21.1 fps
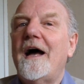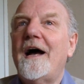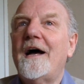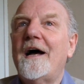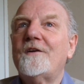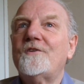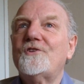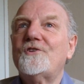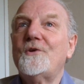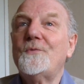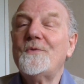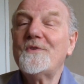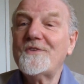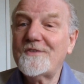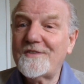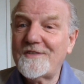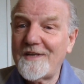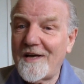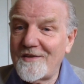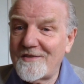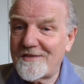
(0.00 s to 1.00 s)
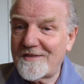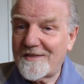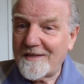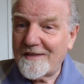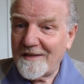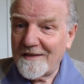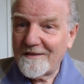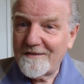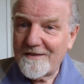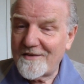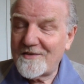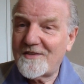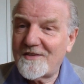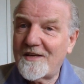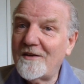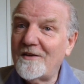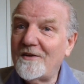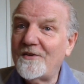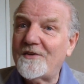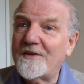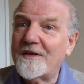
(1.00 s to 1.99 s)
And she was dusting the
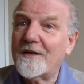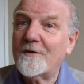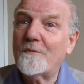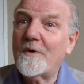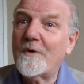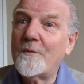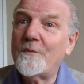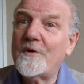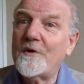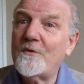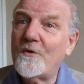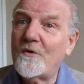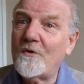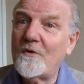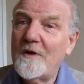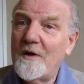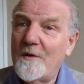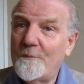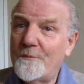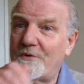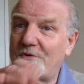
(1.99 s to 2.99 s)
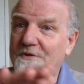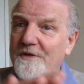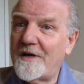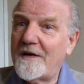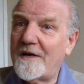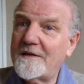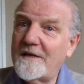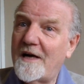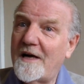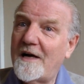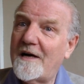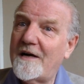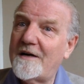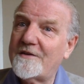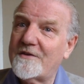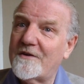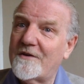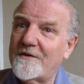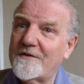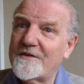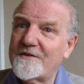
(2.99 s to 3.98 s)
till thing where we all put our
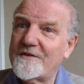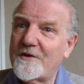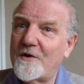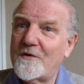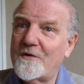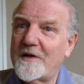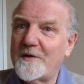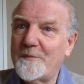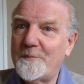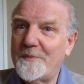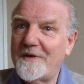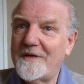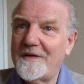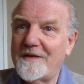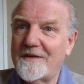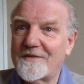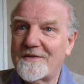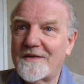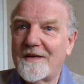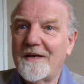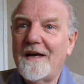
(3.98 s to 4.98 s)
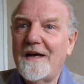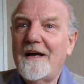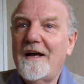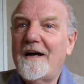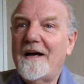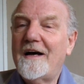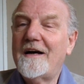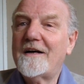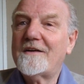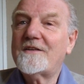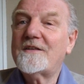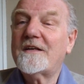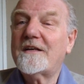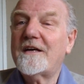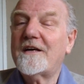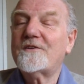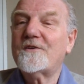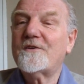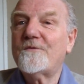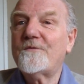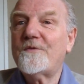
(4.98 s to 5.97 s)
card on as OAPs to
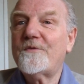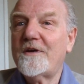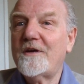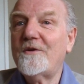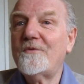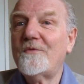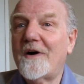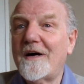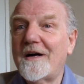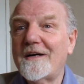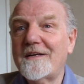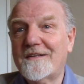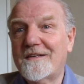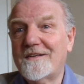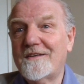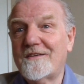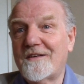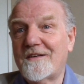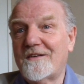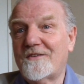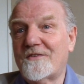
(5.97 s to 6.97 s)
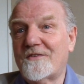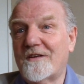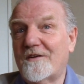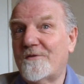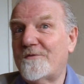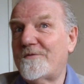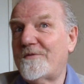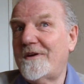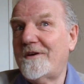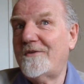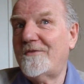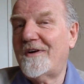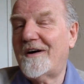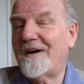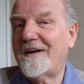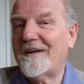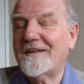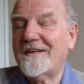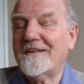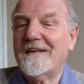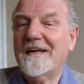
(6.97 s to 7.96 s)
get a free ride, etc. A free
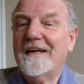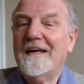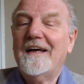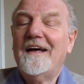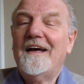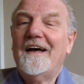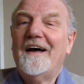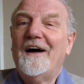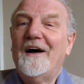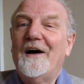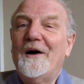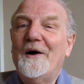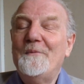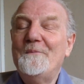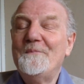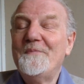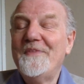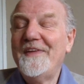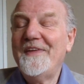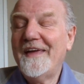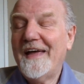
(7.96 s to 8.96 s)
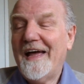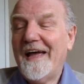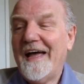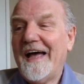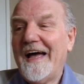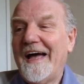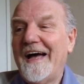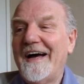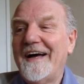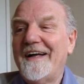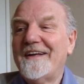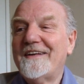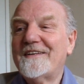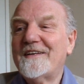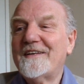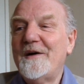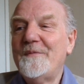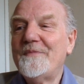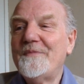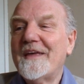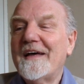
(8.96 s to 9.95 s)
ride. And
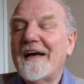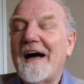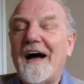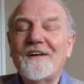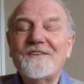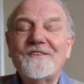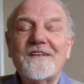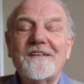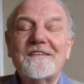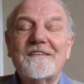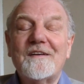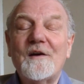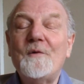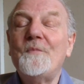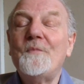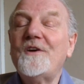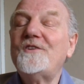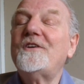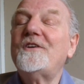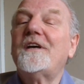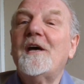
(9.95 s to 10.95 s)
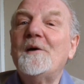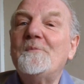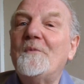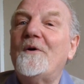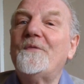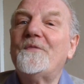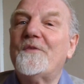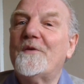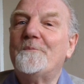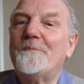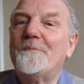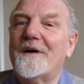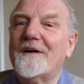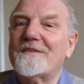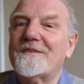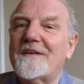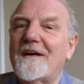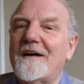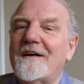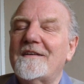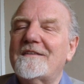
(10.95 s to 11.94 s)
when she came off the
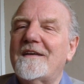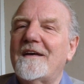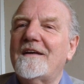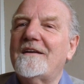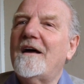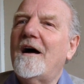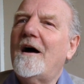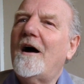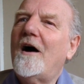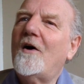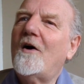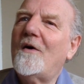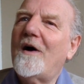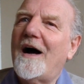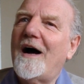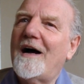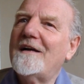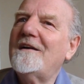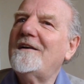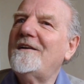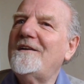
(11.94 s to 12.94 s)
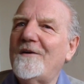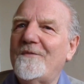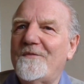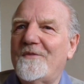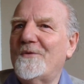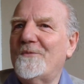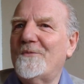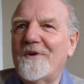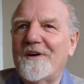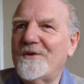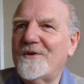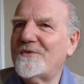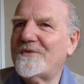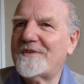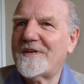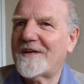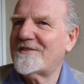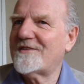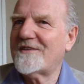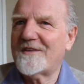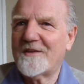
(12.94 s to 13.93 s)
bus, I said, "Oh, I love the way you
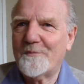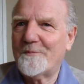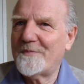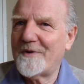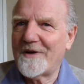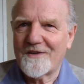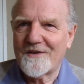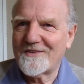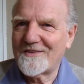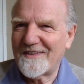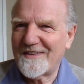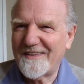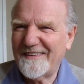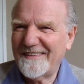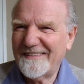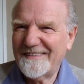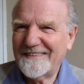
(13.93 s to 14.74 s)
dust the bus."